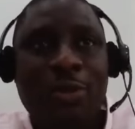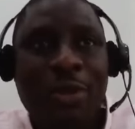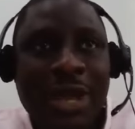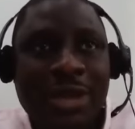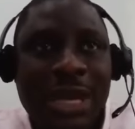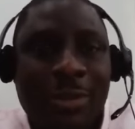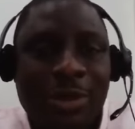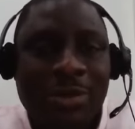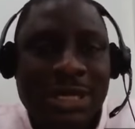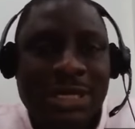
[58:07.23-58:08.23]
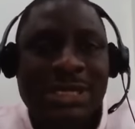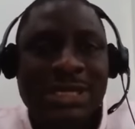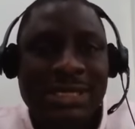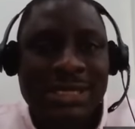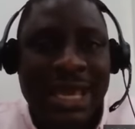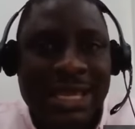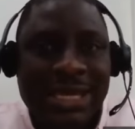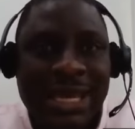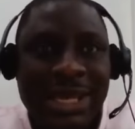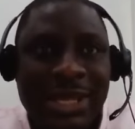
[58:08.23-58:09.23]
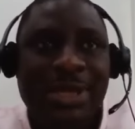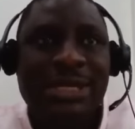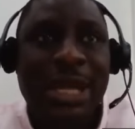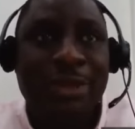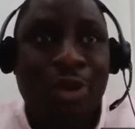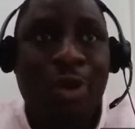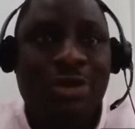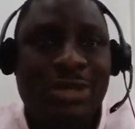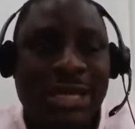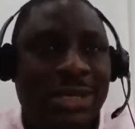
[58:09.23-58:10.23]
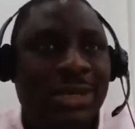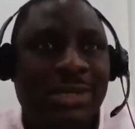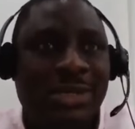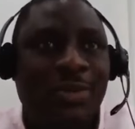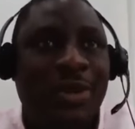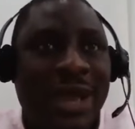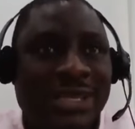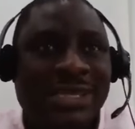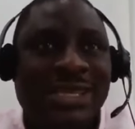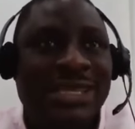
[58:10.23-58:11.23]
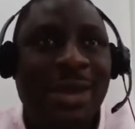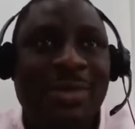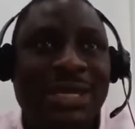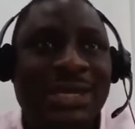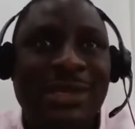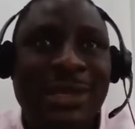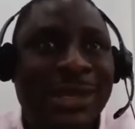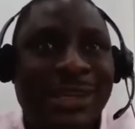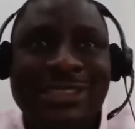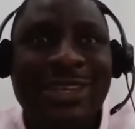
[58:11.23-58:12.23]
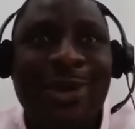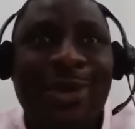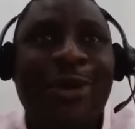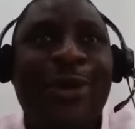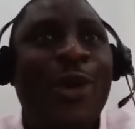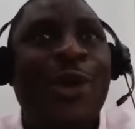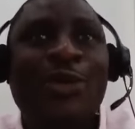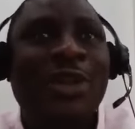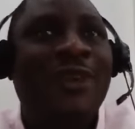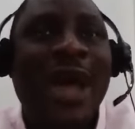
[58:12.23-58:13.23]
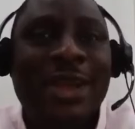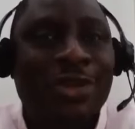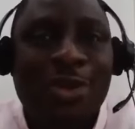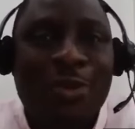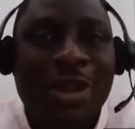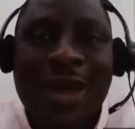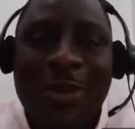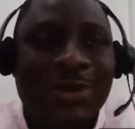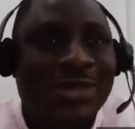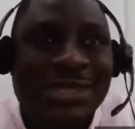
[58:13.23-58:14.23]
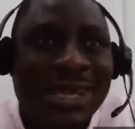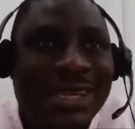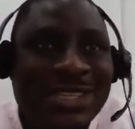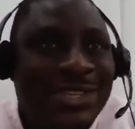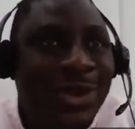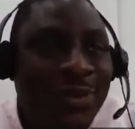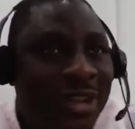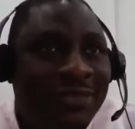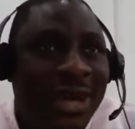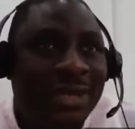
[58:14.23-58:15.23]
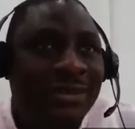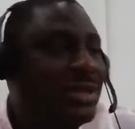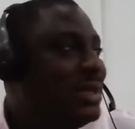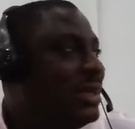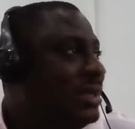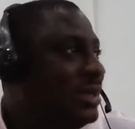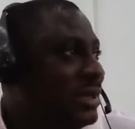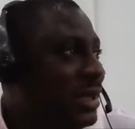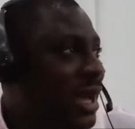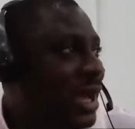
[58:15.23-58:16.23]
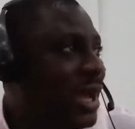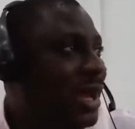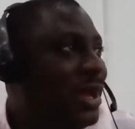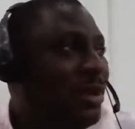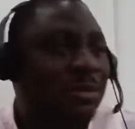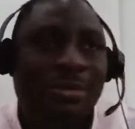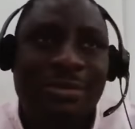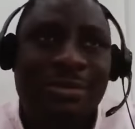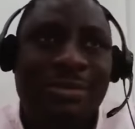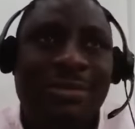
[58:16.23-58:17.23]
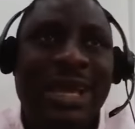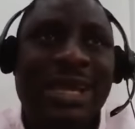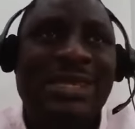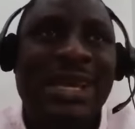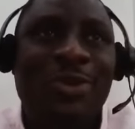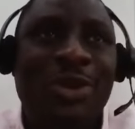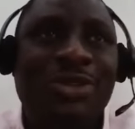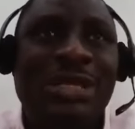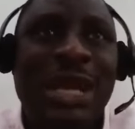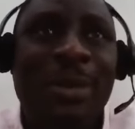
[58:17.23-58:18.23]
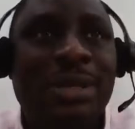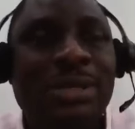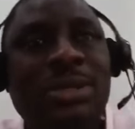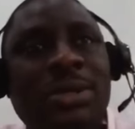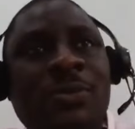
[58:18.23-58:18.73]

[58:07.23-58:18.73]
when we get to that board meeting, is the SN is the person that talks and says whatever he says in that meeting is the law. So whatever I know, whatever I want to say is not relevant. You see, SN, what do you think about this? So,